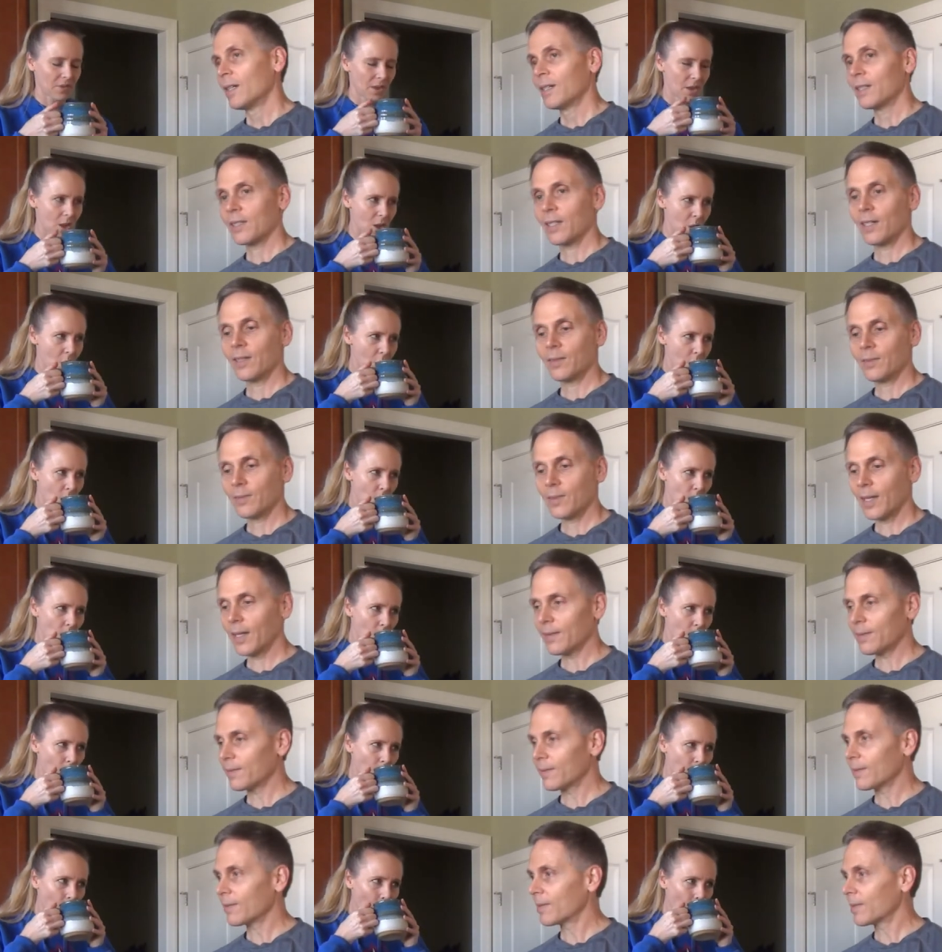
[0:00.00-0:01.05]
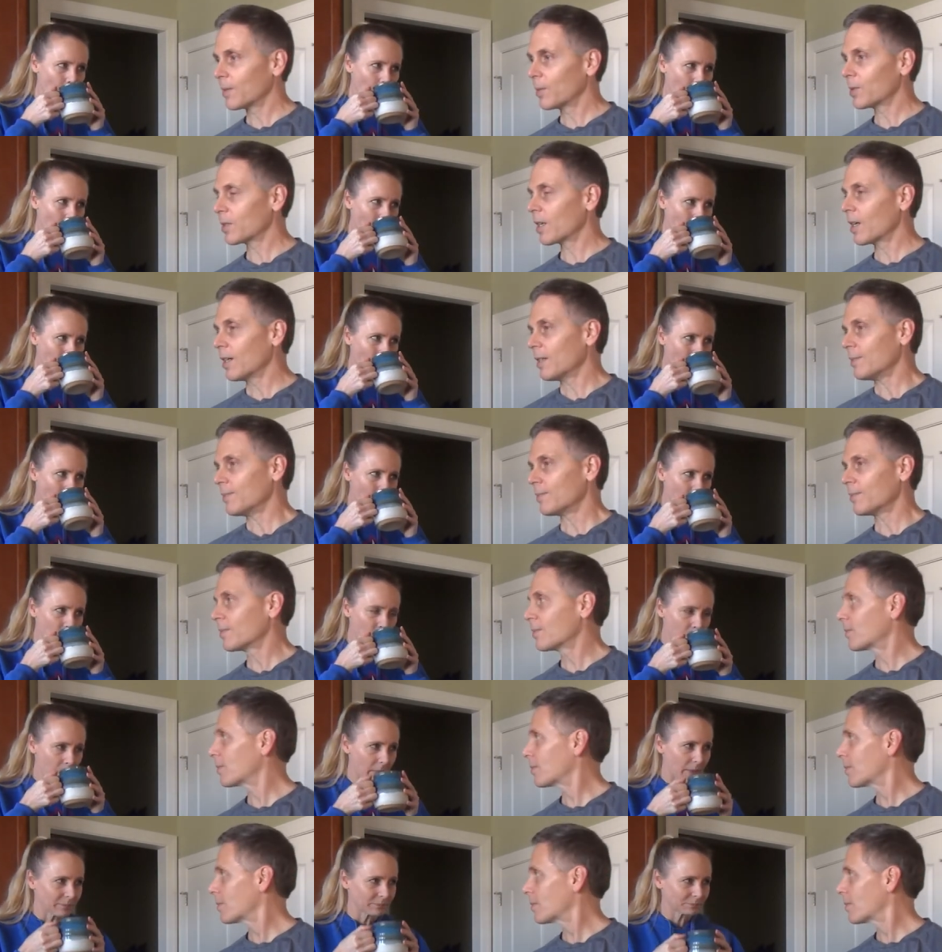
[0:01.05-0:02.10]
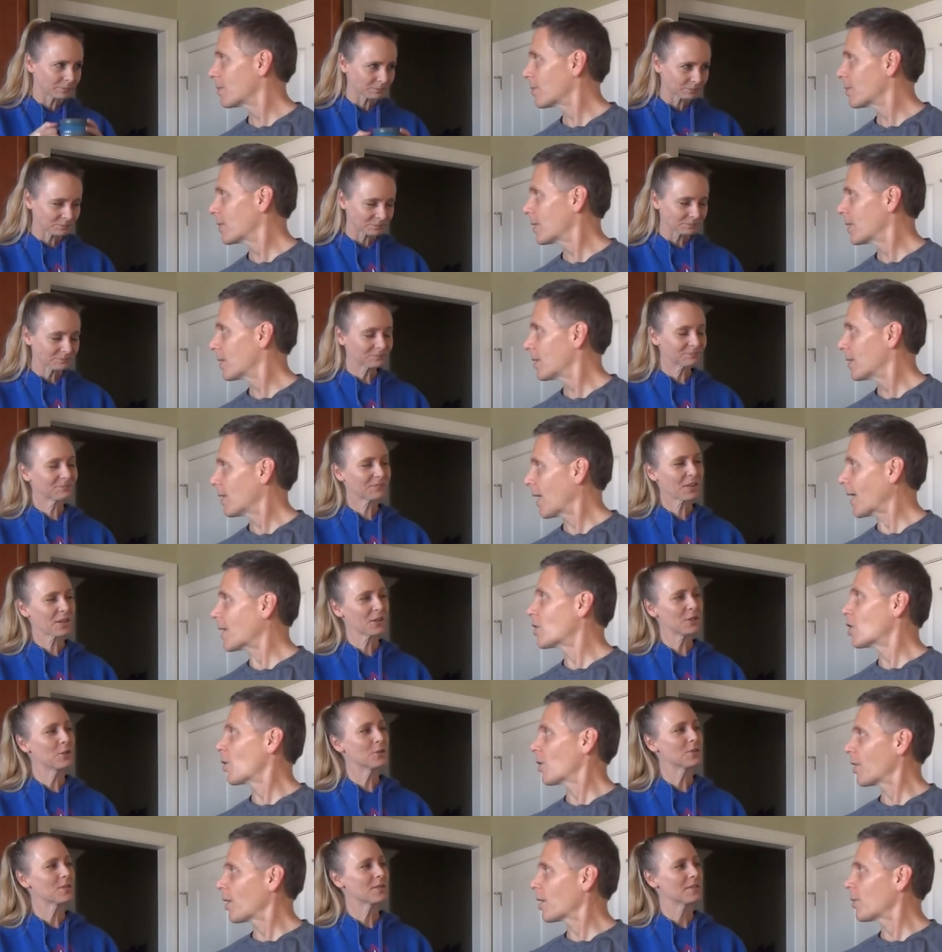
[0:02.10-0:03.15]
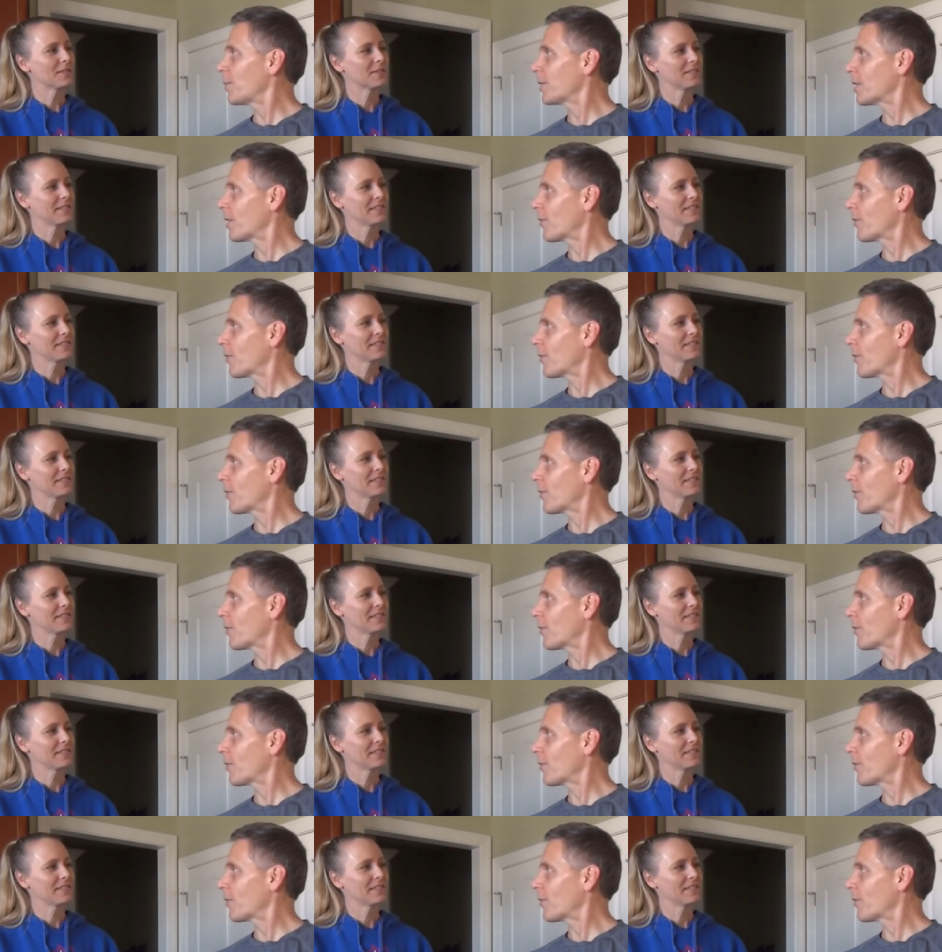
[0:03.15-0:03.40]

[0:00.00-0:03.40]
Speaker 1: So, yeah, it was good. I had to do a little bit